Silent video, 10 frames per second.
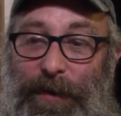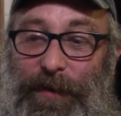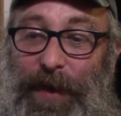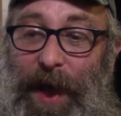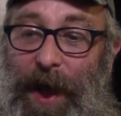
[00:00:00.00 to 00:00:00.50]

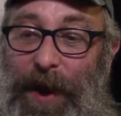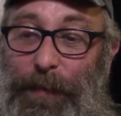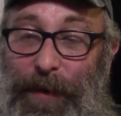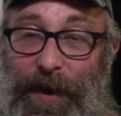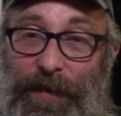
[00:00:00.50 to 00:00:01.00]

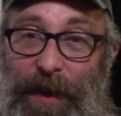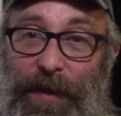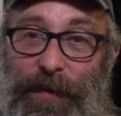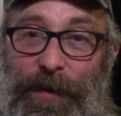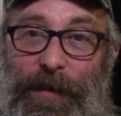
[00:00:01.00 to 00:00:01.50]
inside because I
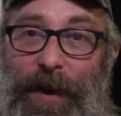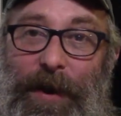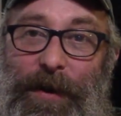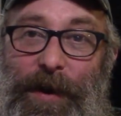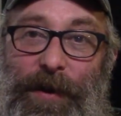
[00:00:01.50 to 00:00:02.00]
can turn the
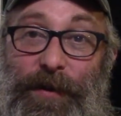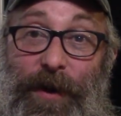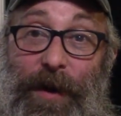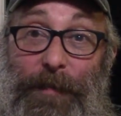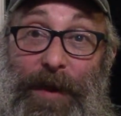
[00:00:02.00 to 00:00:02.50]
air
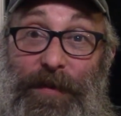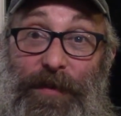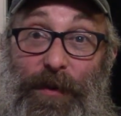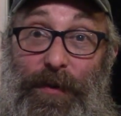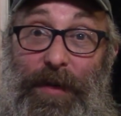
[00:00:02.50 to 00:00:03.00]
conditioner off because
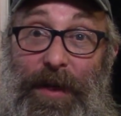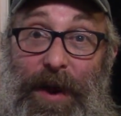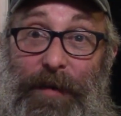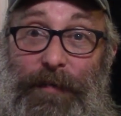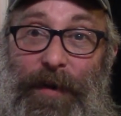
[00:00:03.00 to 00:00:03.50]
it's cool
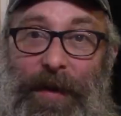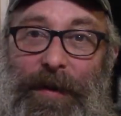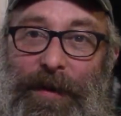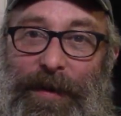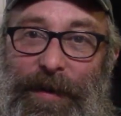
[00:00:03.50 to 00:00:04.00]
enough
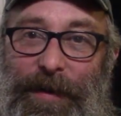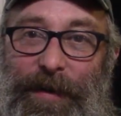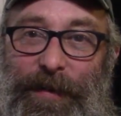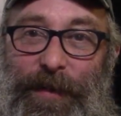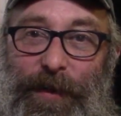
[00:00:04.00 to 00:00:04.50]

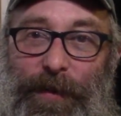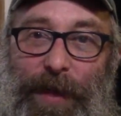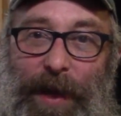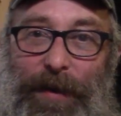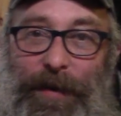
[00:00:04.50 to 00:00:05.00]
to do
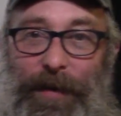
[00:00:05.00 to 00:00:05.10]
that.